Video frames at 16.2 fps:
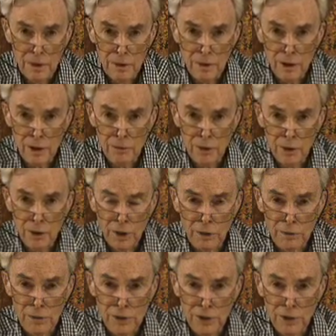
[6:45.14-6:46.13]
The community
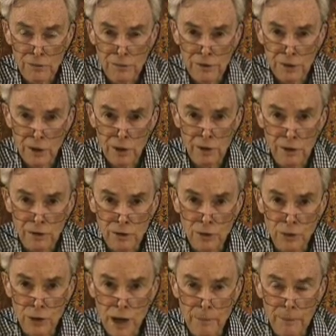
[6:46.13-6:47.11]
was given certain
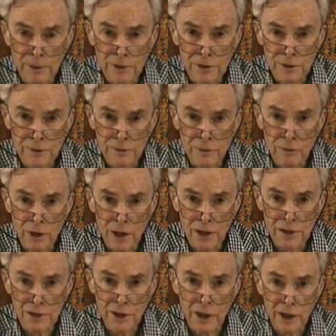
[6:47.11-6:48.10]
trappings of
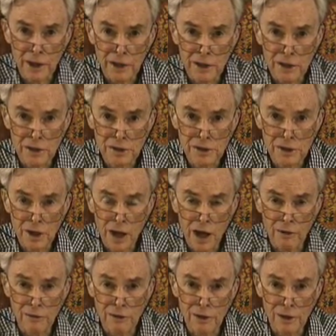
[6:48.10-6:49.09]

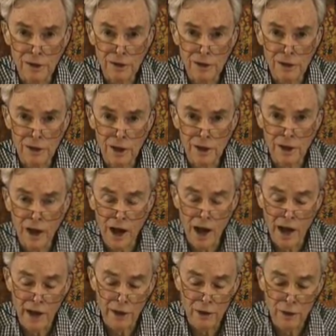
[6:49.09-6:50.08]
quasi-sovereignty, a
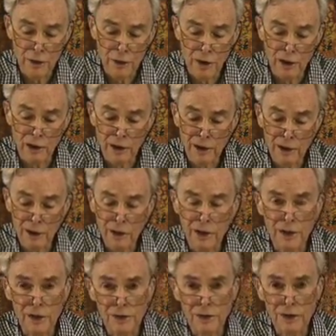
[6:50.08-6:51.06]
high authority,
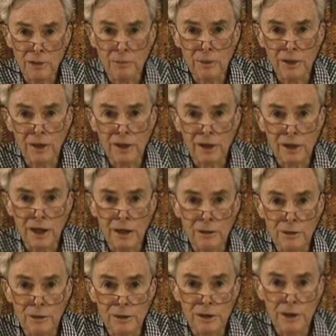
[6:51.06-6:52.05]
an assembly, a
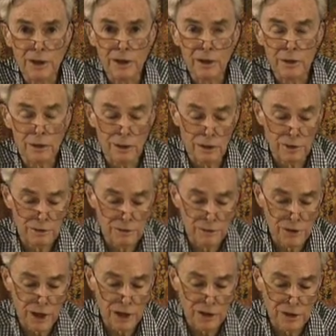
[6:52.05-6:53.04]
council, and a court of
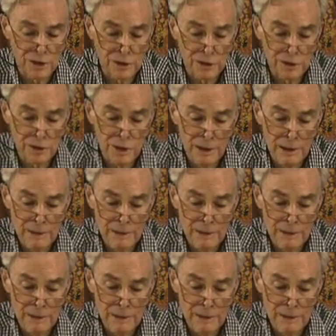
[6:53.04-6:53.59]
justice.